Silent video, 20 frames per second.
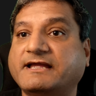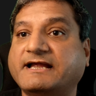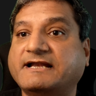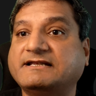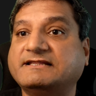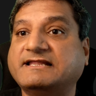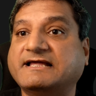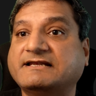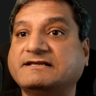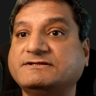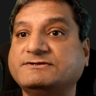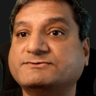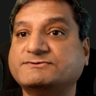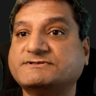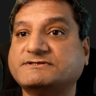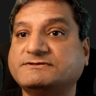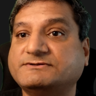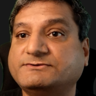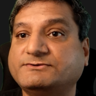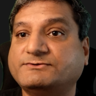and then
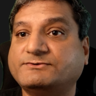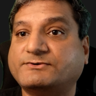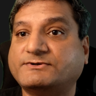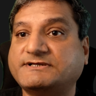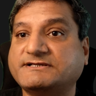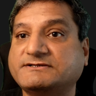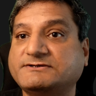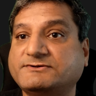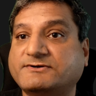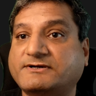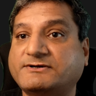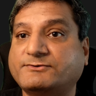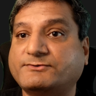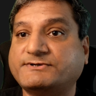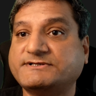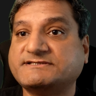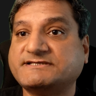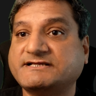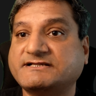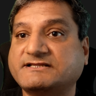you are
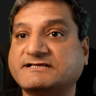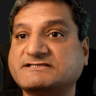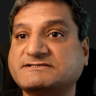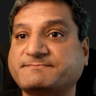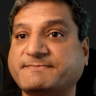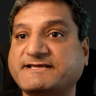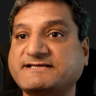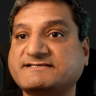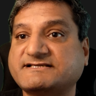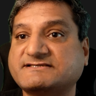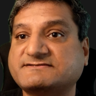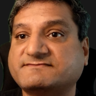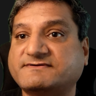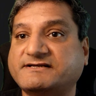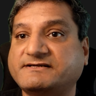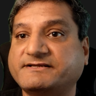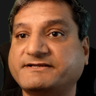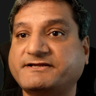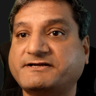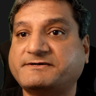noticing the space as
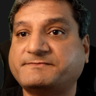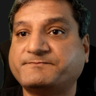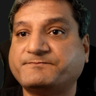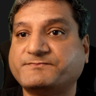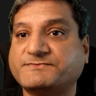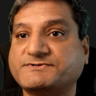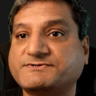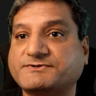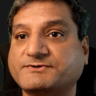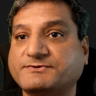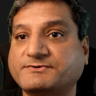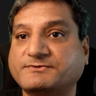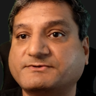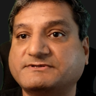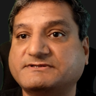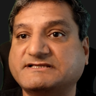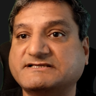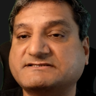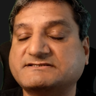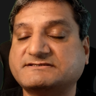well here. So
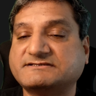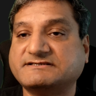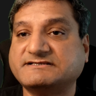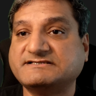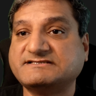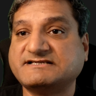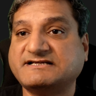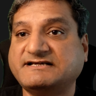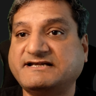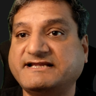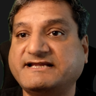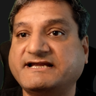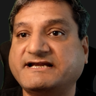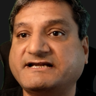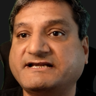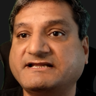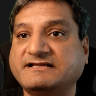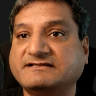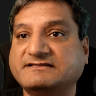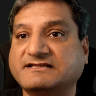this is
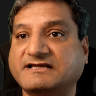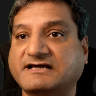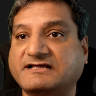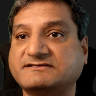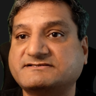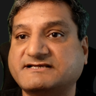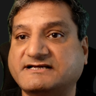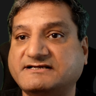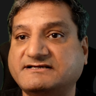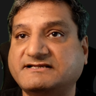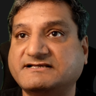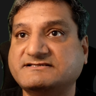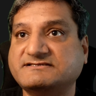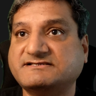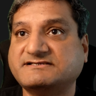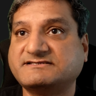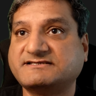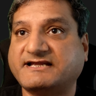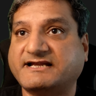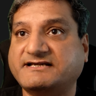indicating the
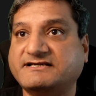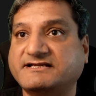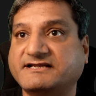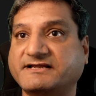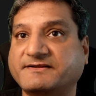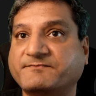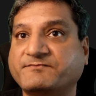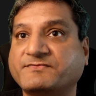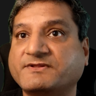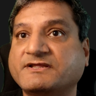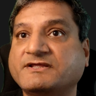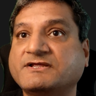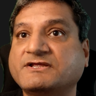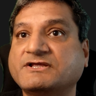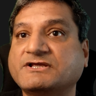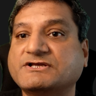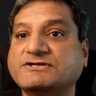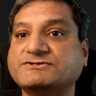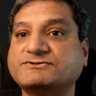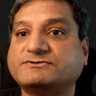sentence is ending.
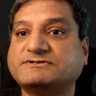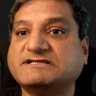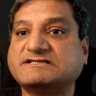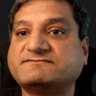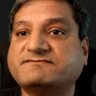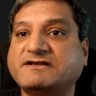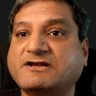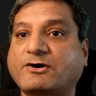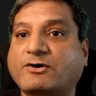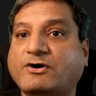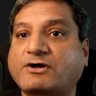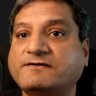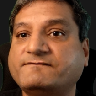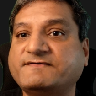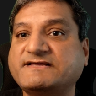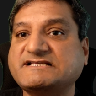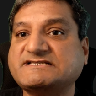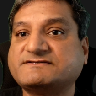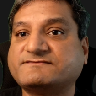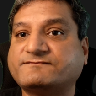So this will
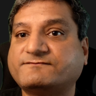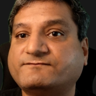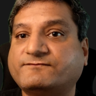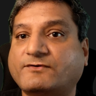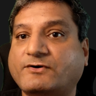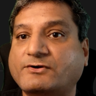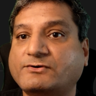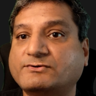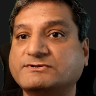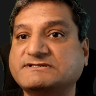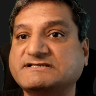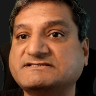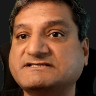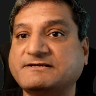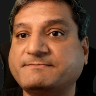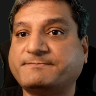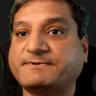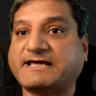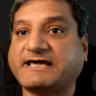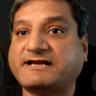always follow this
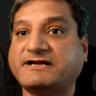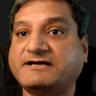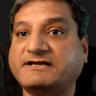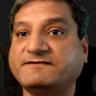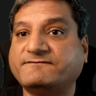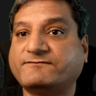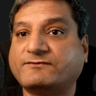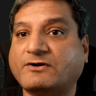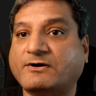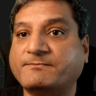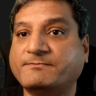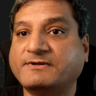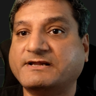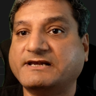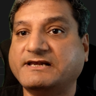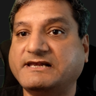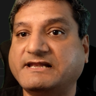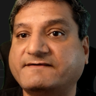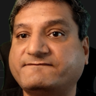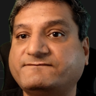in priority from
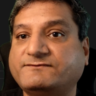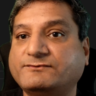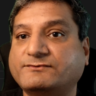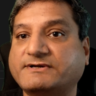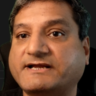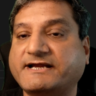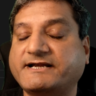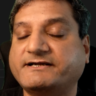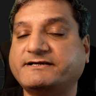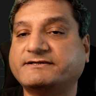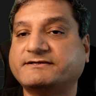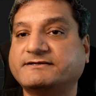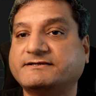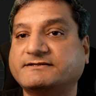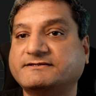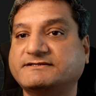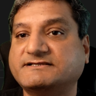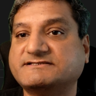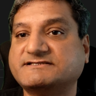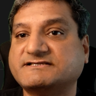left to right.
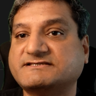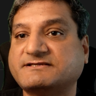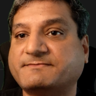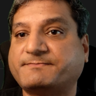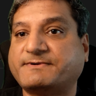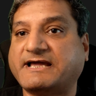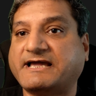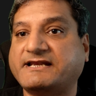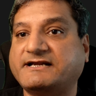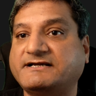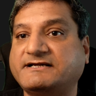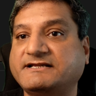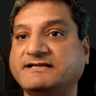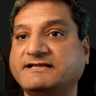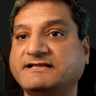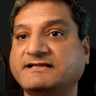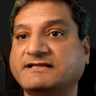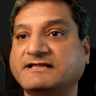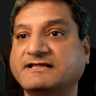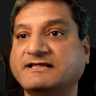This is the
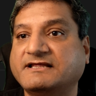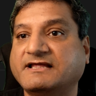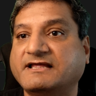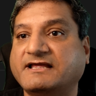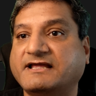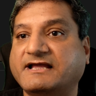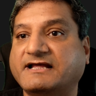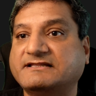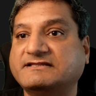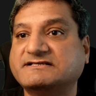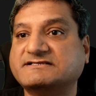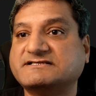priority and